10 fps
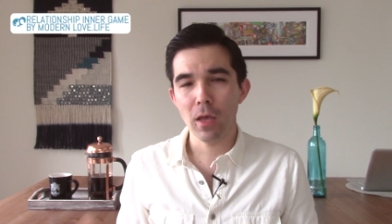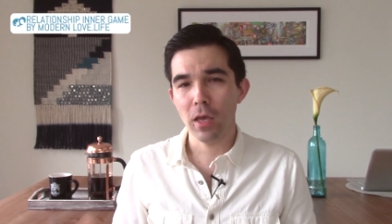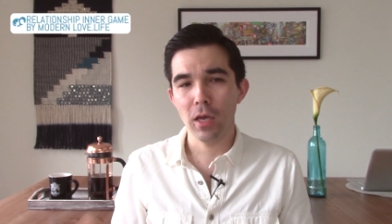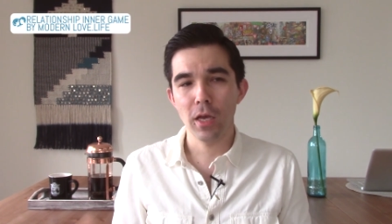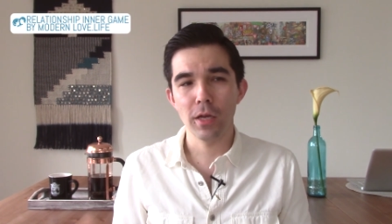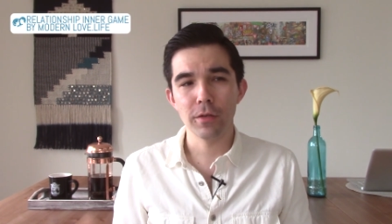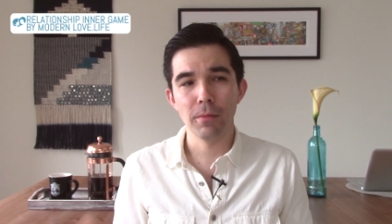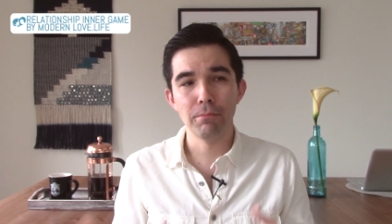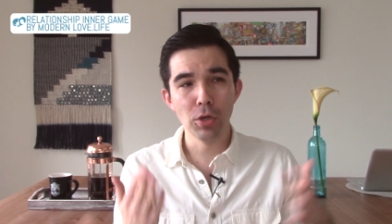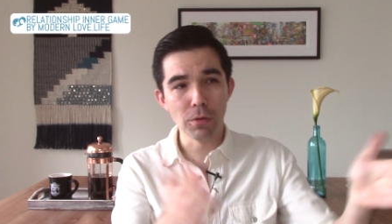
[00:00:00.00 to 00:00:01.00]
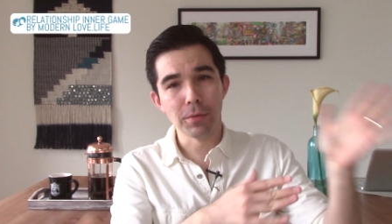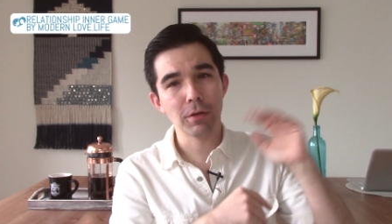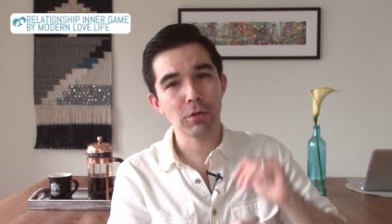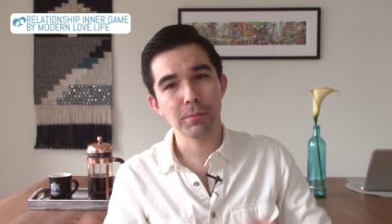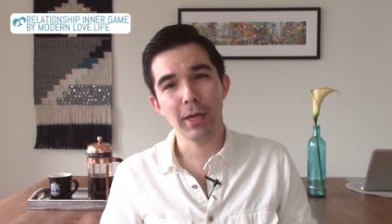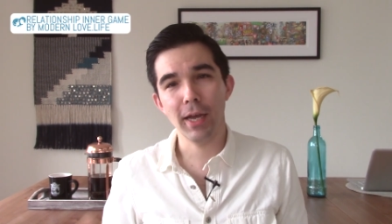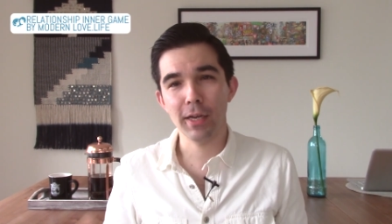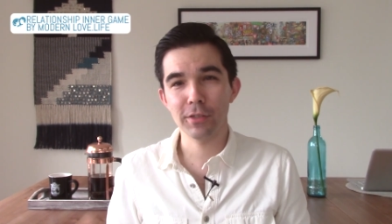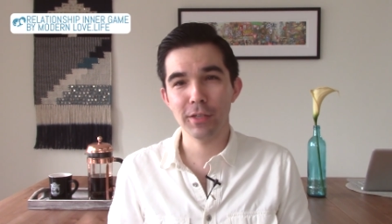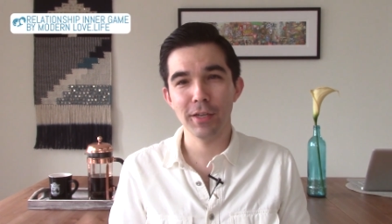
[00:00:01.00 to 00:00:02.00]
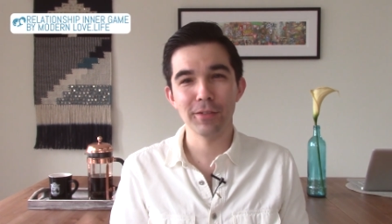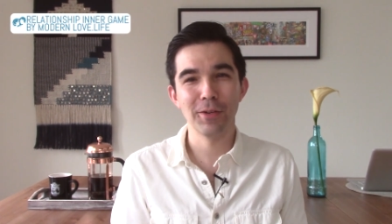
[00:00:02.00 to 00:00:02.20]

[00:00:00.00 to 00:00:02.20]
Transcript: and boom, there was my ex, and